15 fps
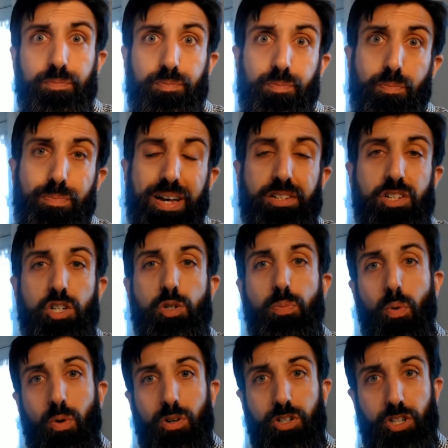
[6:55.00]
message
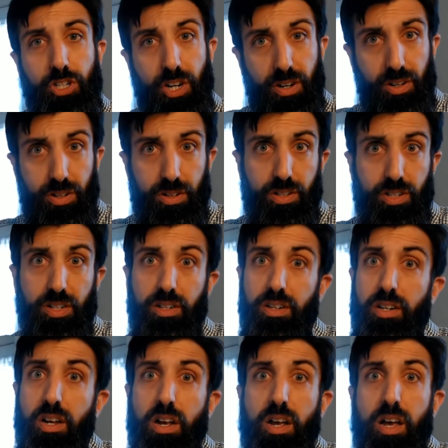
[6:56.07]
board shills
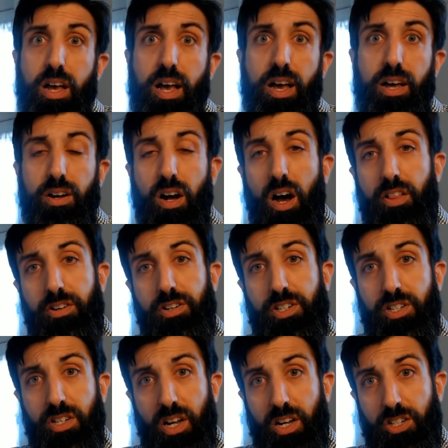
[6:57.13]
and other
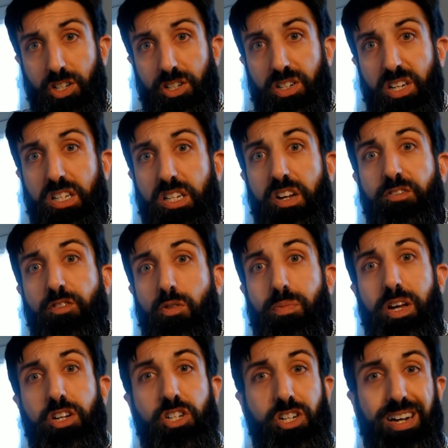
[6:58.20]
such
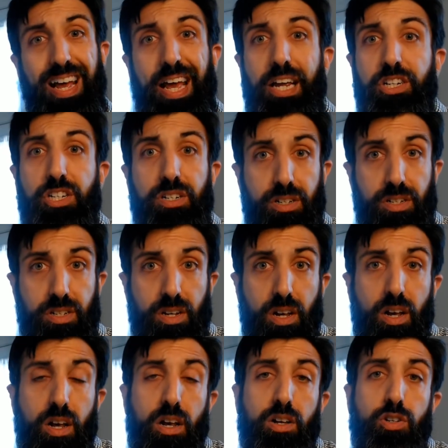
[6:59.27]
disinformation agents
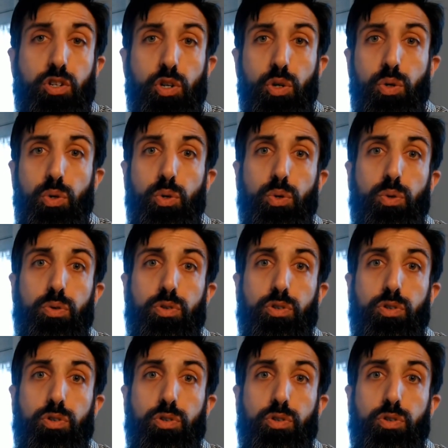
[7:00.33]
to